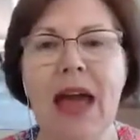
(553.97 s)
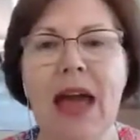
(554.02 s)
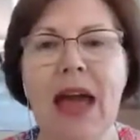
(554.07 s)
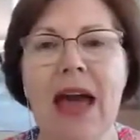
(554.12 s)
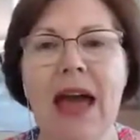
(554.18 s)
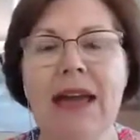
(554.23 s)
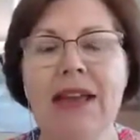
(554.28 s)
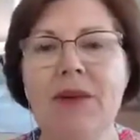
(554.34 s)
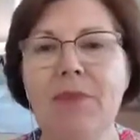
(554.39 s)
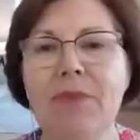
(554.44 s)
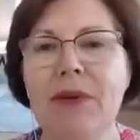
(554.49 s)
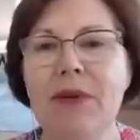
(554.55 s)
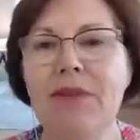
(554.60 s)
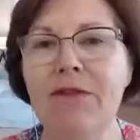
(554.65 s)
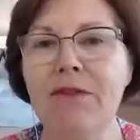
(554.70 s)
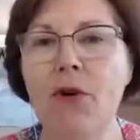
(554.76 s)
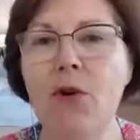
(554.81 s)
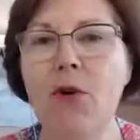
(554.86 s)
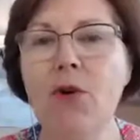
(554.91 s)
and
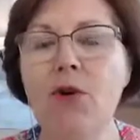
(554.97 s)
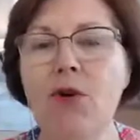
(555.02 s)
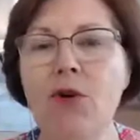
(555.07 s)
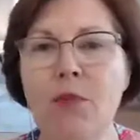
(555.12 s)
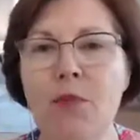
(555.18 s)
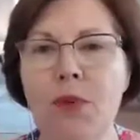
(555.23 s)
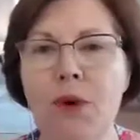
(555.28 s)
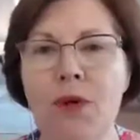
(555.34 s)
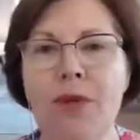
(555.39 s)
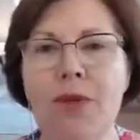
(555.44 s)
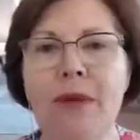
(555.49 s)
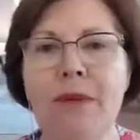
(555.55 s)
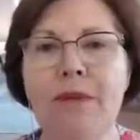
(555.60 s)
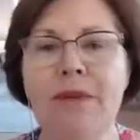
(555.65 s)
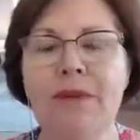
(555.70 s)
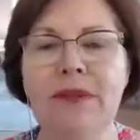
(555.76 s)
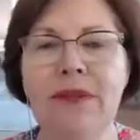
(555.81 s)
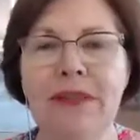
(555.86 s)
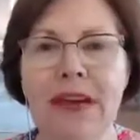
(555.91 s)
before you put
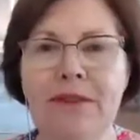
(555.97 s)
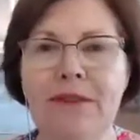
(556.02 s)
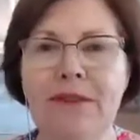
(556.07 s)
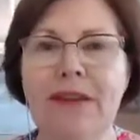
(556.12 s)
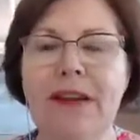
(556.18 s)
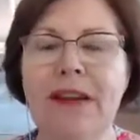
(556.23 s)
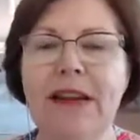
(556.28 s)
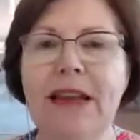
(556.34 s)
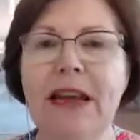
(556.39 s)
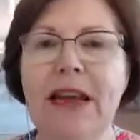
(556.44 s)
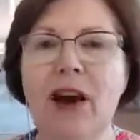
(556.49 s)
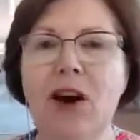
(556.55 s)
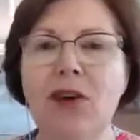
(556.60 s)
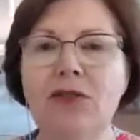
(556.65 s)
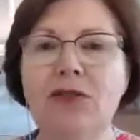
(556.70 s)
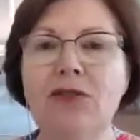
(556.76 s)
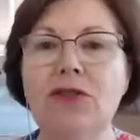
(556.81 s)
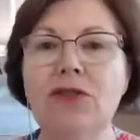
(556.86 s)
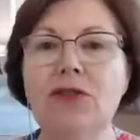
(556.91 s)
them definitely
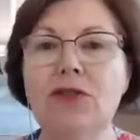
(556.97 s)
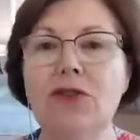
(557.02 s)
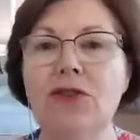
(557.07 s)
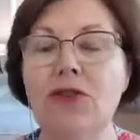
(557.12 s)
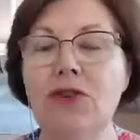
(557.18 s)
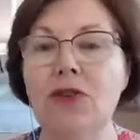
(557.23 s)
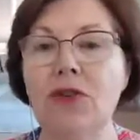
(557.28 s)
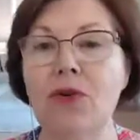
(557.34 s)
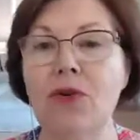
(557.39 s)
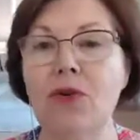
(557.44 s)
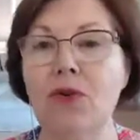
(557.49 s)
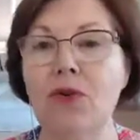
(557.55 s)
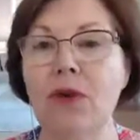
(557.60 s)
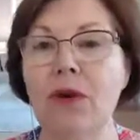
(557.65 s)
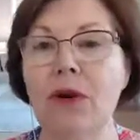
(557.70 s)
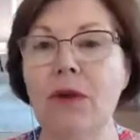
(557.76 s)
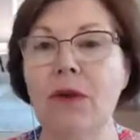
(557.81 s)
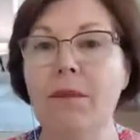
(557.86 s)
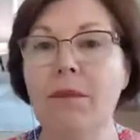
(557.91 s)
onto your
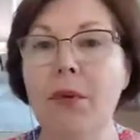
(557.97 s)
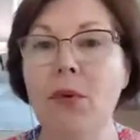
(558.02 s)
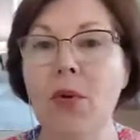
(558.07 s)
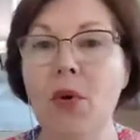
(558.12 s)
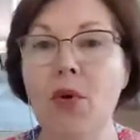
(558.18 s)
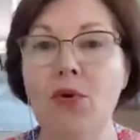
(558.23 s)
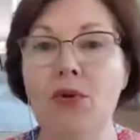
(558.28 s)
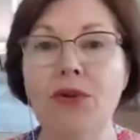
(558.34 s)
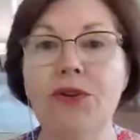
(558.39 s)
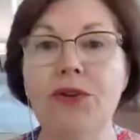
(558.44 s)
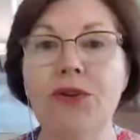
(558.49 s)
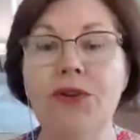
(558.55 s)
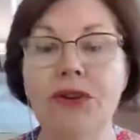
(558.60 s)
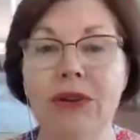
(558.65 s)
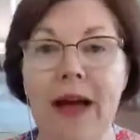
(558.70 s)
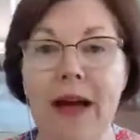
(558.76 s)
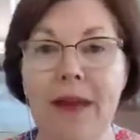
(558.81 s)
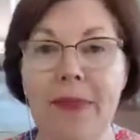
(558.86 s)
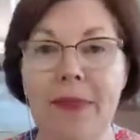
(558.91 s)
board to
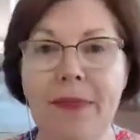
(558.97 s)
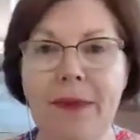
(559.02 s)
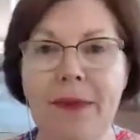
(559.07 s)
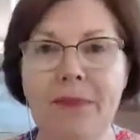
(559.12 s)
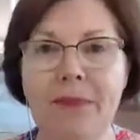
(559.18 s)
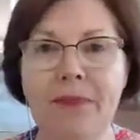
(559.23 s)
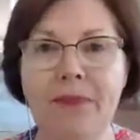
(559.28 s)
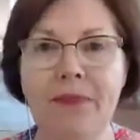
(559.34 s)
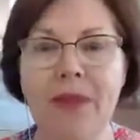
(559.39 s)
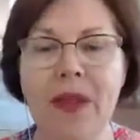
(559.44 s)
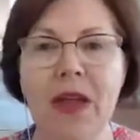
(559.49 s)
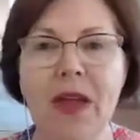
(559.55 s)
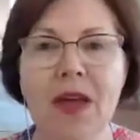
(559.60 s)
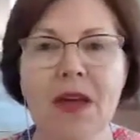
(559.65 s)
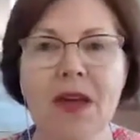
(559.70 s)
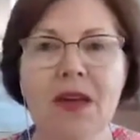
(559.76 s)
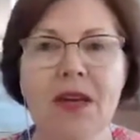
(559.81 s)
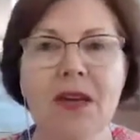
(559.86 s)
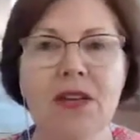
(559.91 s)
cut them.
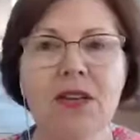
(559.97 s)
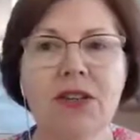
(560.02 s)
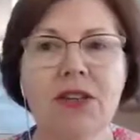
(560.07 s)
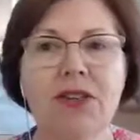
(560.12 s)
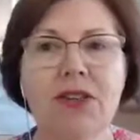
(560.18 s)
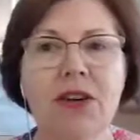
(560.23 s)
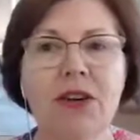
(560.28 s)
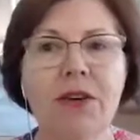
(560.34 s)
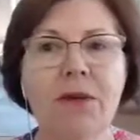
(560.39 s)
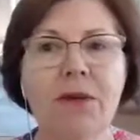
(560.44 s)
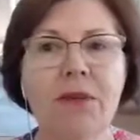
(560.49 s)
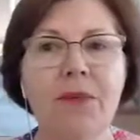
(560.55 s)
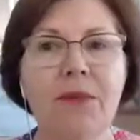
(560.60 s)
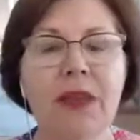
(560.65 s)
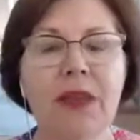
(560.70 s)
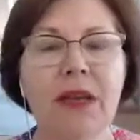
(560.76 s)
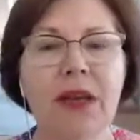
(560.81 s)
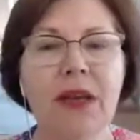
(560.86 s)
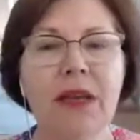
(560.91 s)
So
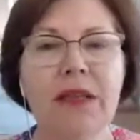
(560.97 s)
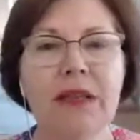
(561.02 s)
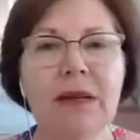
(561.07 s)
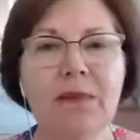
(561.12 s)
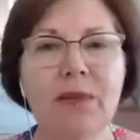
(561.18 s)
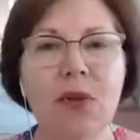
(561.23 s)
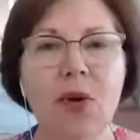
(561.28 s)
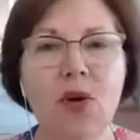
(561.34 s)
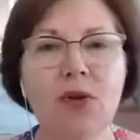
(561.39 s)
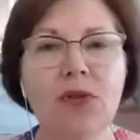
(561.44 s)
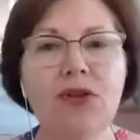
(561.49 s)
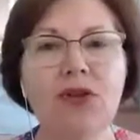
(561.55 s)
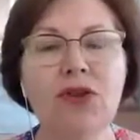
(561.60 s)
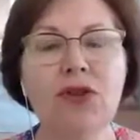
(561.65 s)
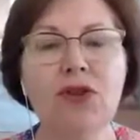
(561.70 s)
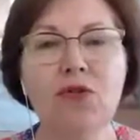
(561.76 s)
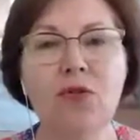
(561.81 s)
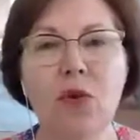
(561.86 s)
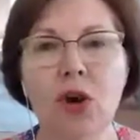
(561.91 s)
it's important
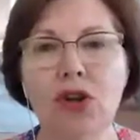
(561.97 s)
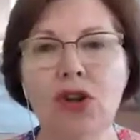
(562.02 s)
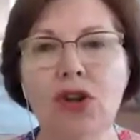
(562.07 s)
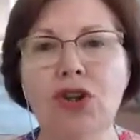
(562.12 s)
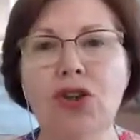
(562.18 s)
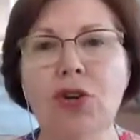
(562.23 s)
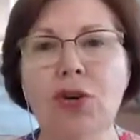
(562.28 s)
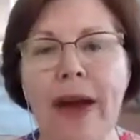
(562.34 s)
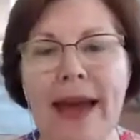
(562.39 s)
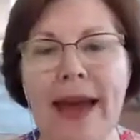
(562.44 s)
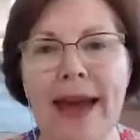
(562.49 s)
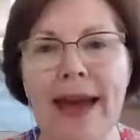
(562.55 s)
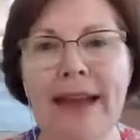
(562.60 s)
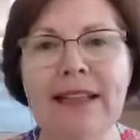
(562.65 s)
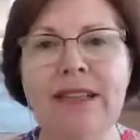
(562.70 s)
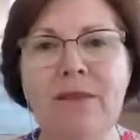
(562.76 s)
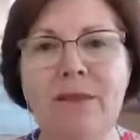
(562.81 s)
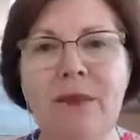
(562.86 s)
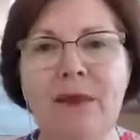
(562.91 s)
to wash your
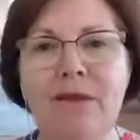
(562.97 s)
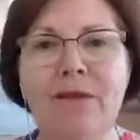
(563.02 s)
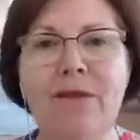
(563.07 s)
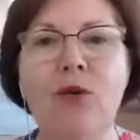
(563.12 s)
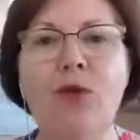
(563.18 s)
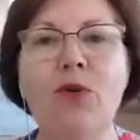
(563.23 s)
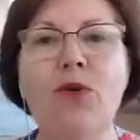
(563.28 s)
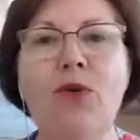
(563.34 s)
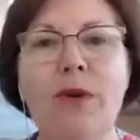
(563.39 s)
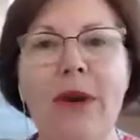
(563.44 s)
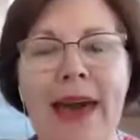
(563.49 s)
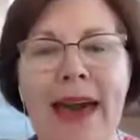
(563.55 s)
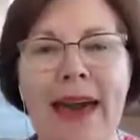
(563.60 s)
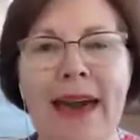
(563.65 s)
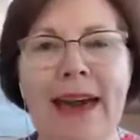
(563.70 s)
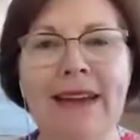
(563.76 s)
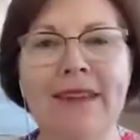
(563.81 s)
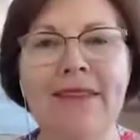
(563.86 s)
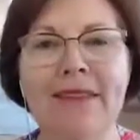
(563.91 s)
hands before you
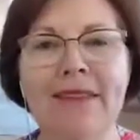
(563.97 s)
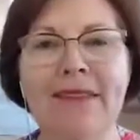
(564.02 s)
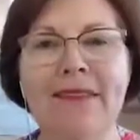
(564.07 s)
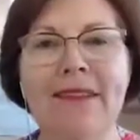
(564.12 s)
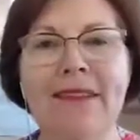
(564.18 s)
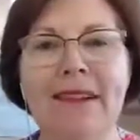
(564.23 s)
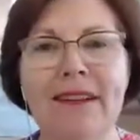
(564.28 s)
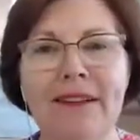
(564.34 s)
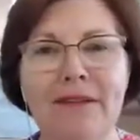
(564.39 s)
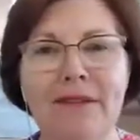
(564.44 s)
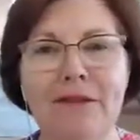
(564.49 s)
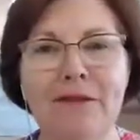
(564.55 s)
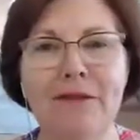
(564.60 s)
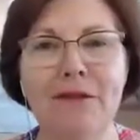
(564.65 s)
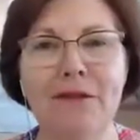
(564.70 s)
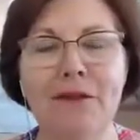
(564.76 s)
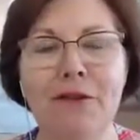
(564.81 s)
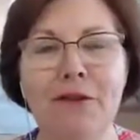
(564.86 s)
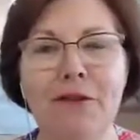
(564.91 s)
handle
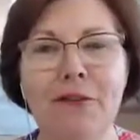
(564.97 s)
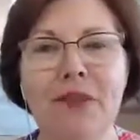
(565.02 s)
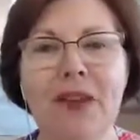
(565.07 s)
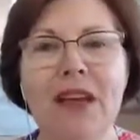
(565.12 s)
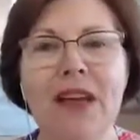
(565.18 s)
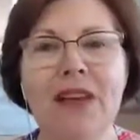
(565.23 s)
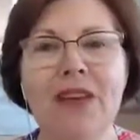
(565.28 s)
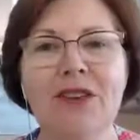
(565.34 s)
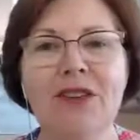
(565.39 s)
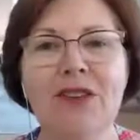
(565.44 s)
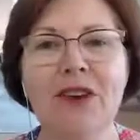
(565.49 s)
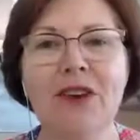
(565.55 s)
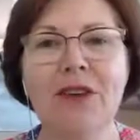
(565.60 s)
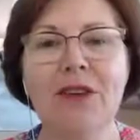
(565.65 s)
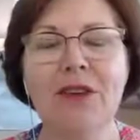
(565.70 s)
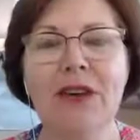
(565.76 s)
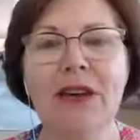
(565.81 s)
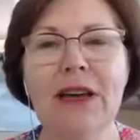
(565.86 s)
food. So